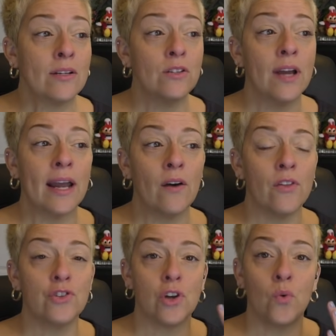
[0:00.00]
I don't know how
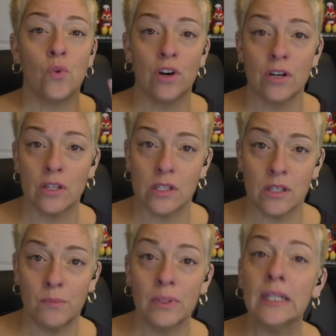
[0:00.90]
the show works
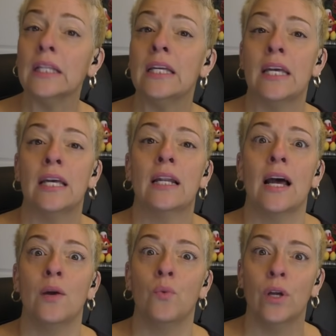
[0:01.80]
completely yet.
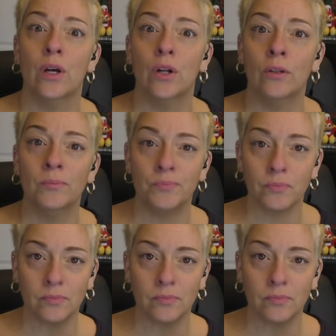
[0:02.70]
I will